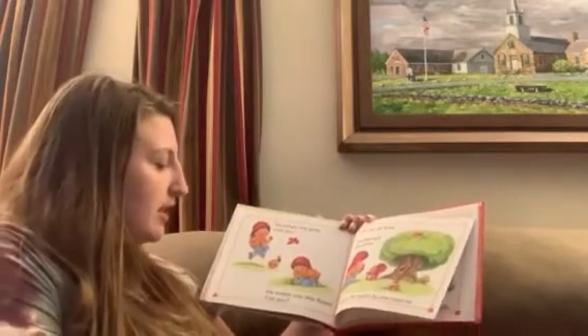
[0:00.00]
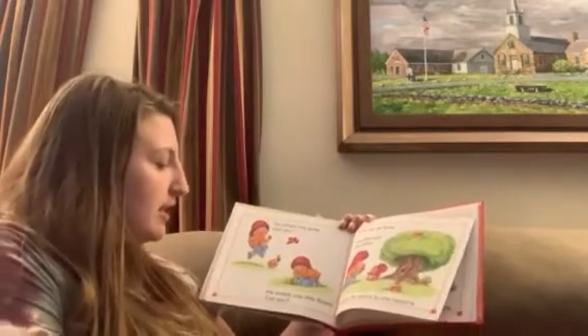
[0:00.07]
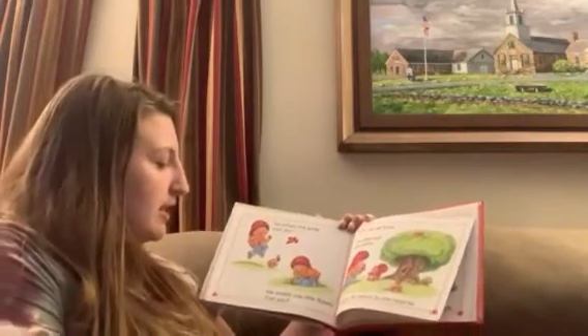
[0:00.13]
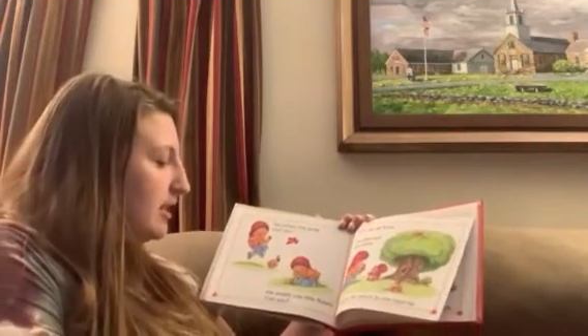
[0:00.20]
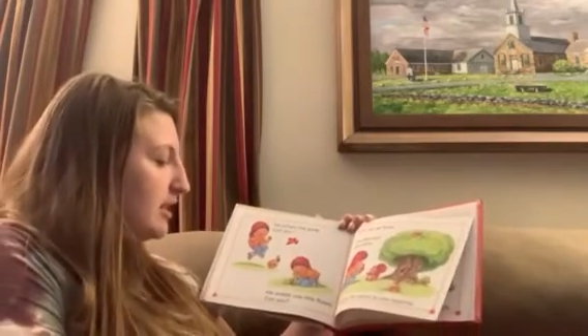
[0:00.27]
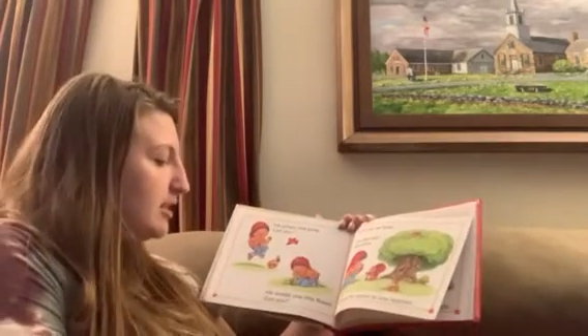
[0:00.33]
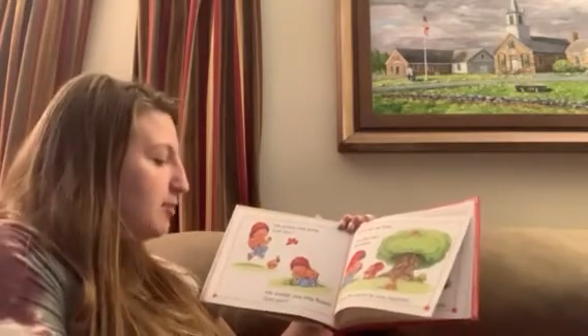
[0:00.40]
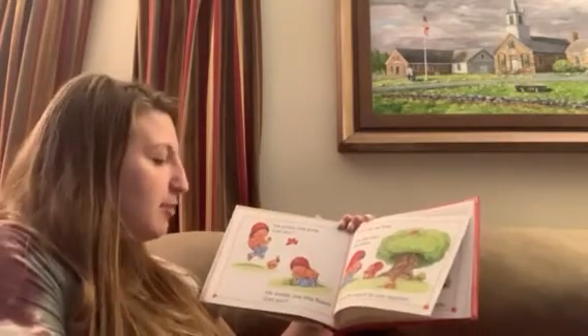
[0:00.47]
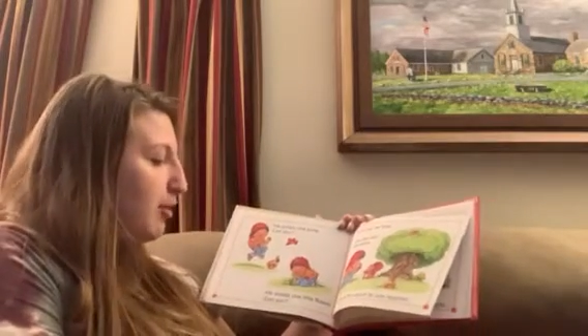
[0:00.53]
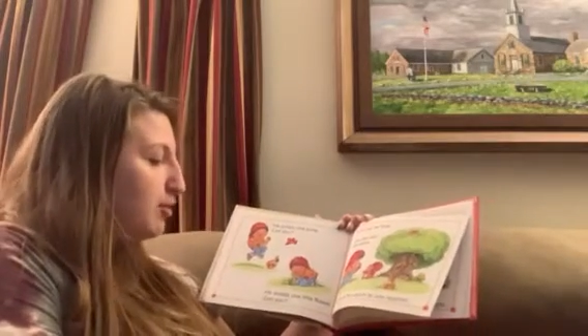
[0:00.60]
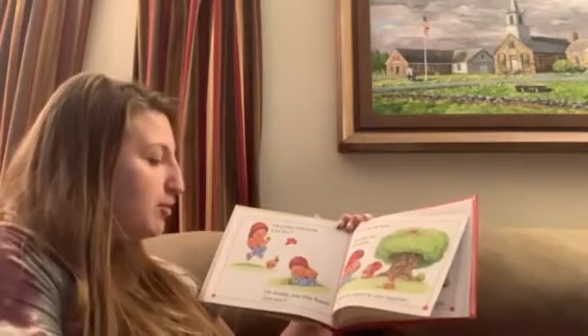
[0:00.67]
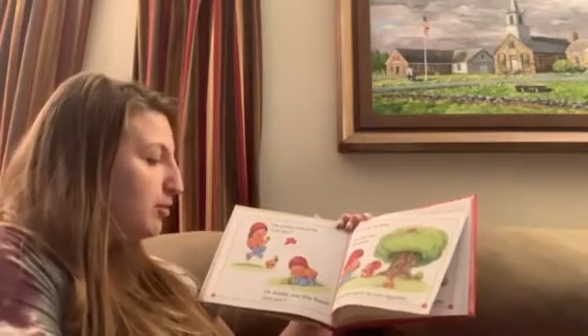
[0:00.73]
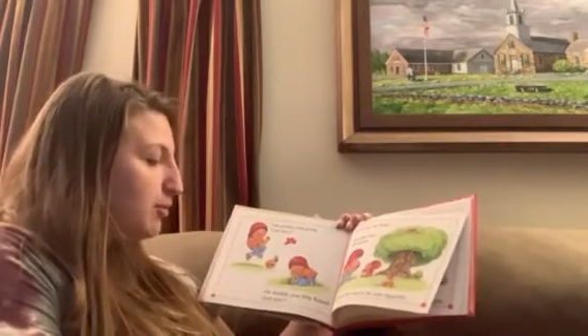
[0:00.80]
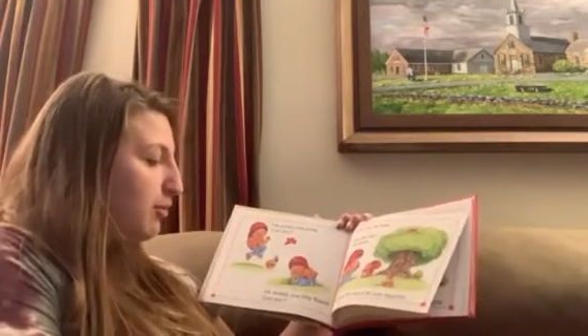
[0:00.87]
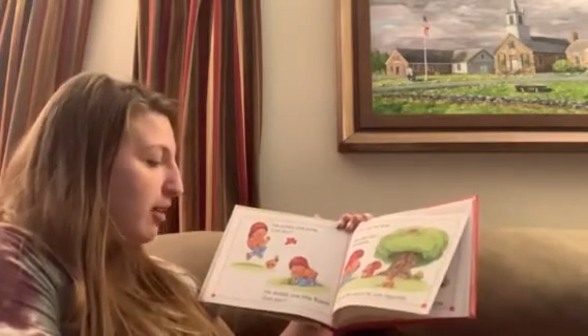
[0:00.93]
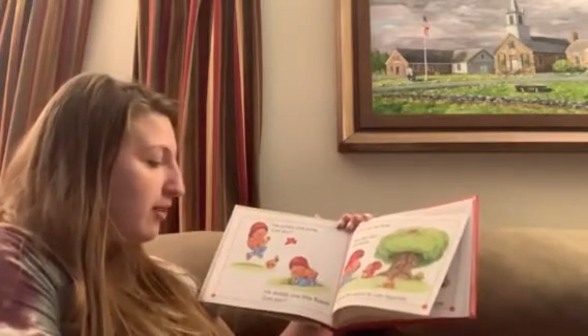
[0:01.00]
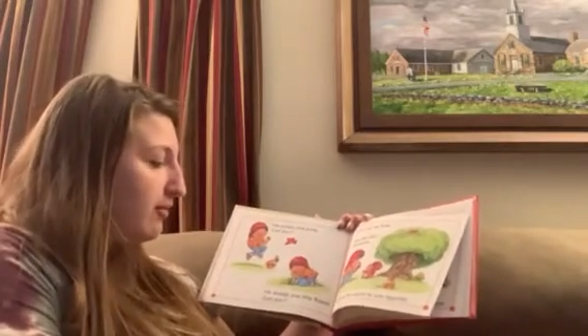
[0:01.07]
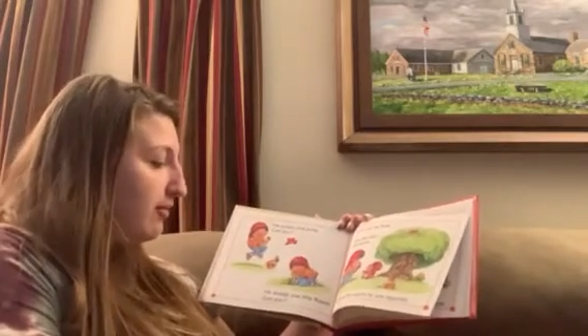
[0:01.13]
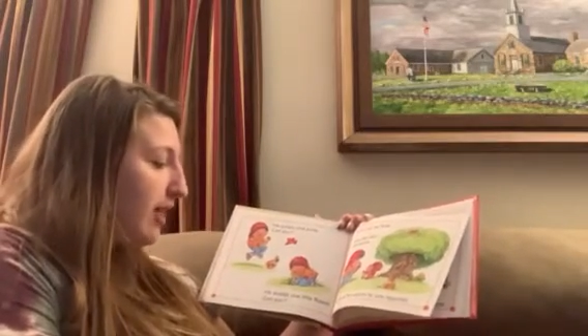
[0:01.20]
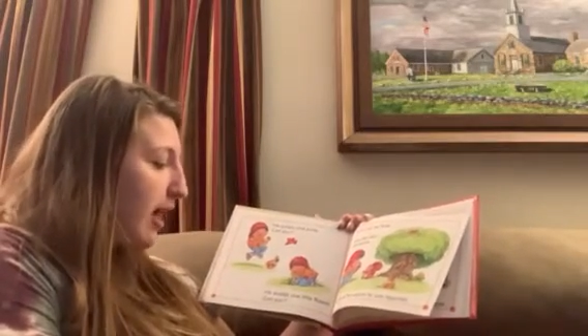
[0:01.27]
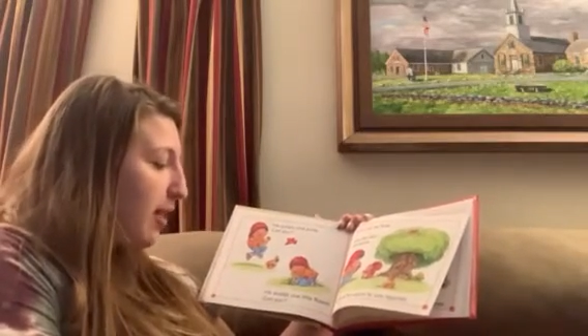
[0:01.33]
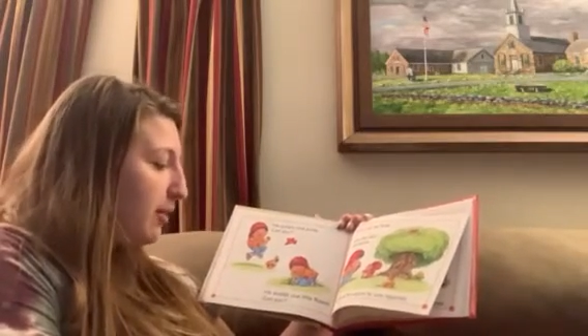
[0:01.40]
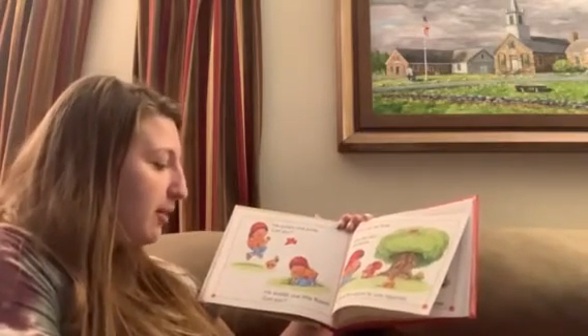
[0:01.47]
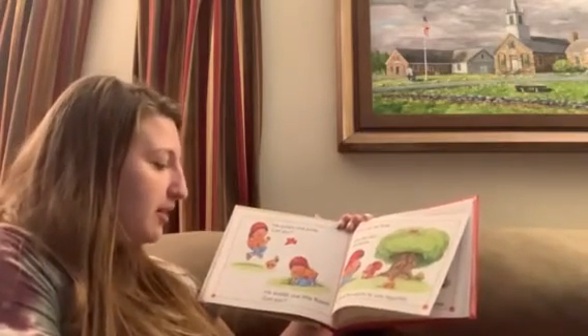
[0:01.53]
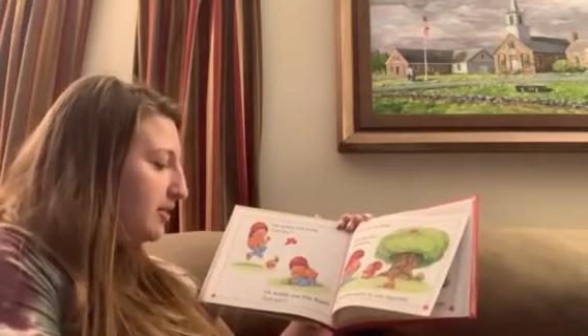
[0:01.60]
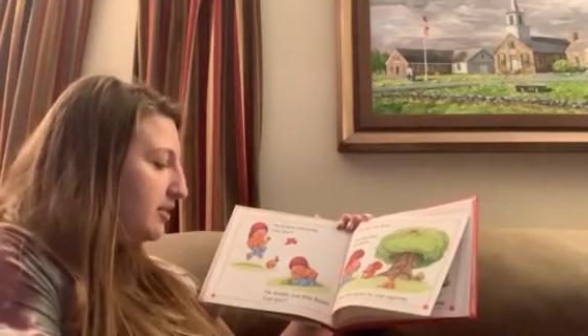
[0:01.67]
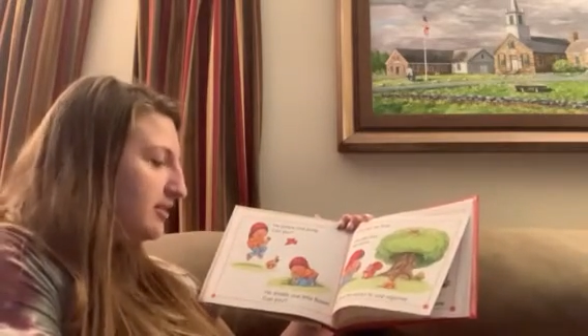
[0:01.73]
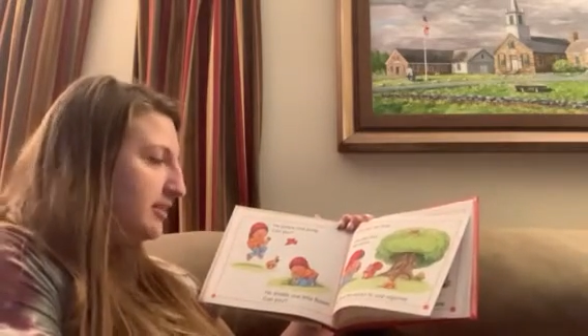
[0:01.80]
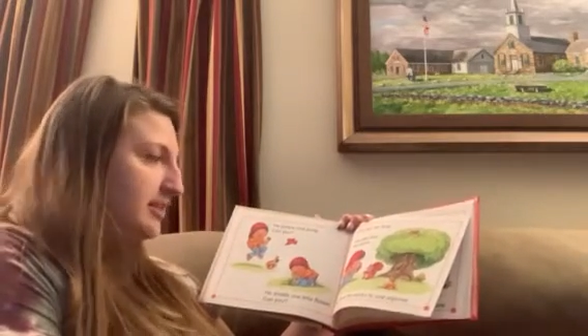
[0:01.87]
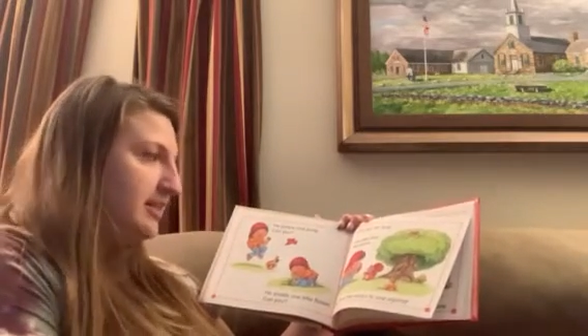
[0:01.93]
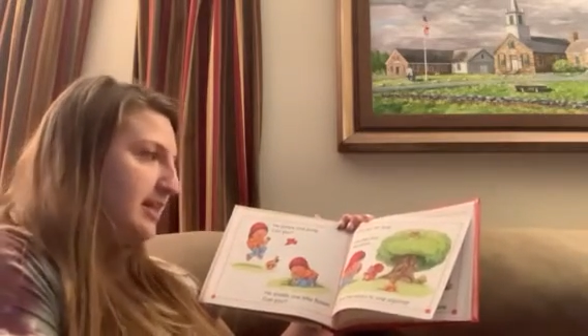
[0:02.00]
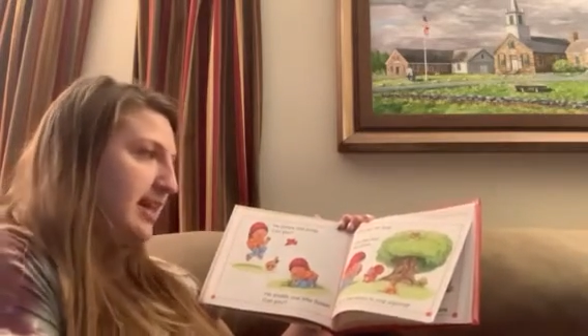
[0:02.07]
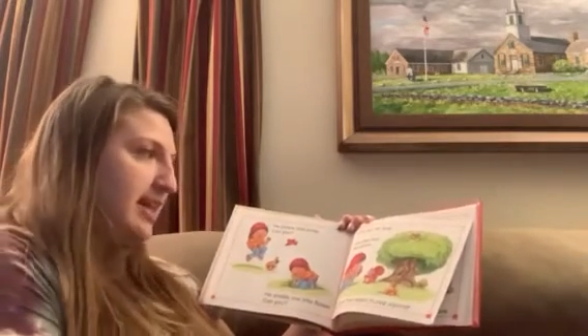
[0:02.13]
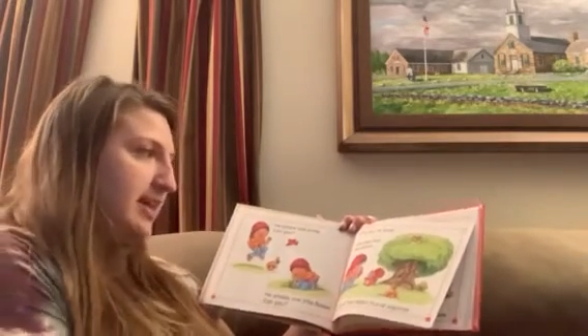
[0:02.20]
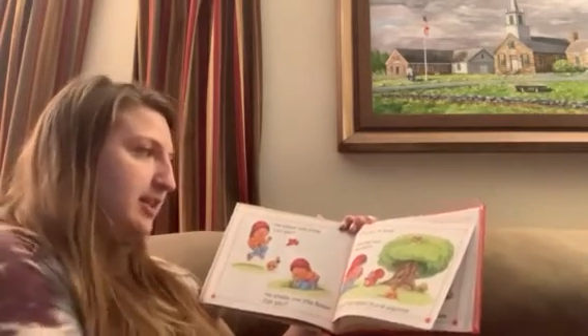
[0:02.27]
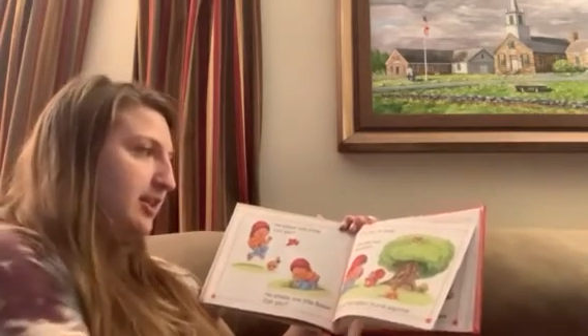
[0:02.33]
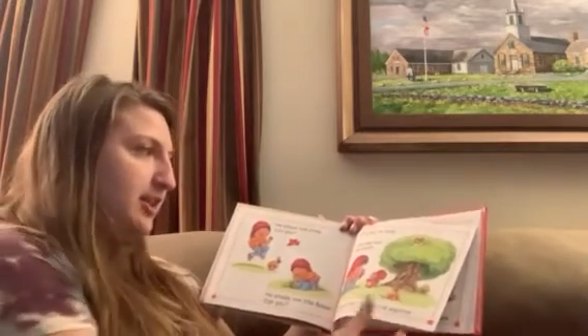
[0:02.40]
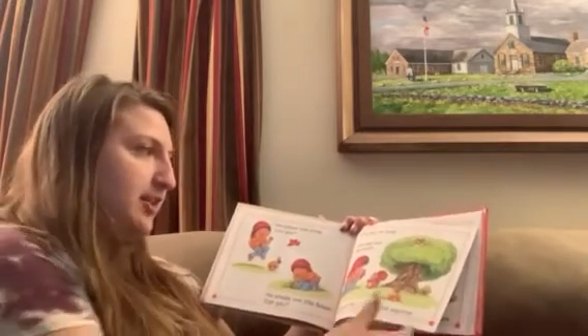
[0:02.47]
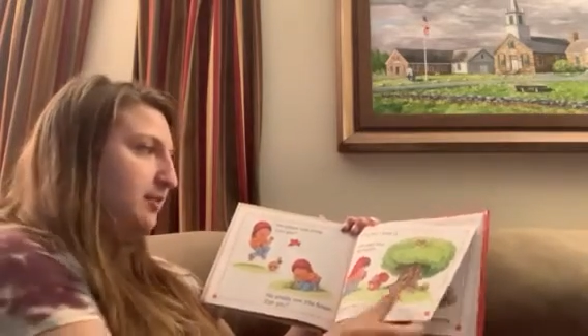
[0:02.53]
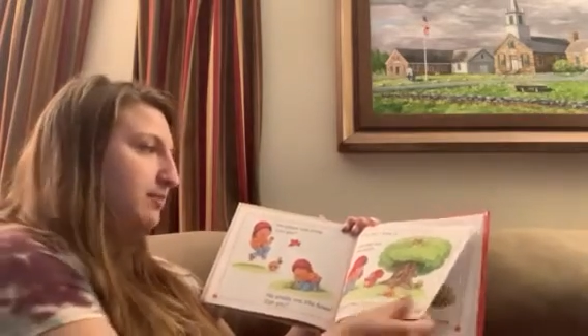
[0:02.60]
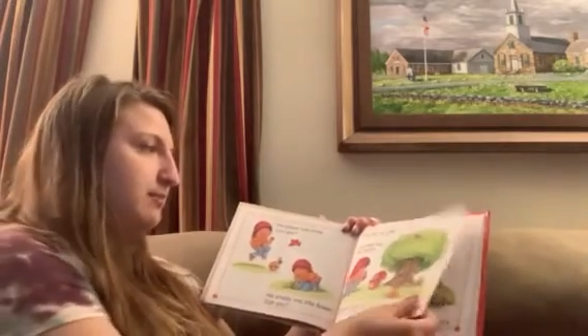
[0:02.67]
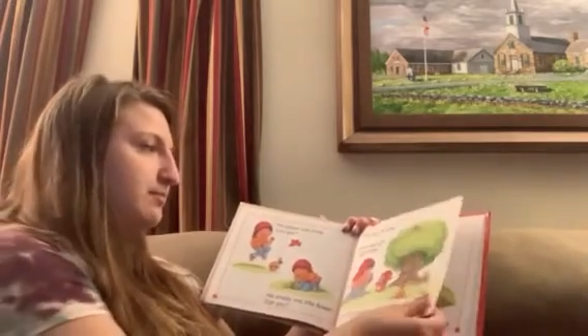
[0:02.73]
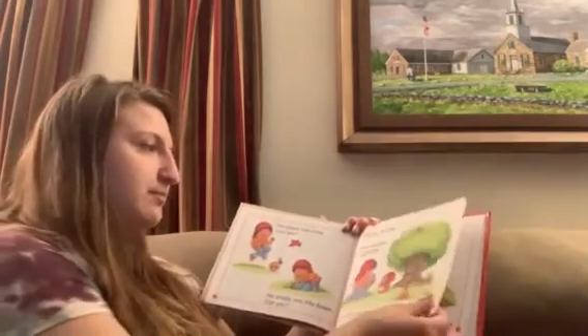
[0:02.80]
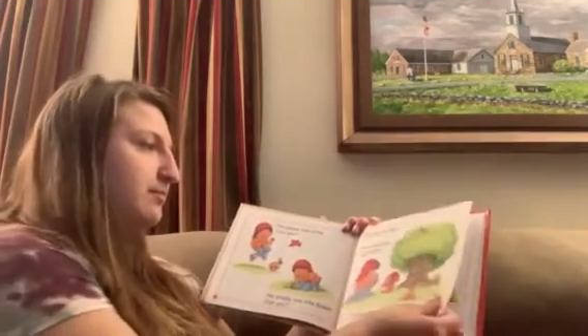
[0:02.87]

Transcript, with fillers: He smells one flower. Can you?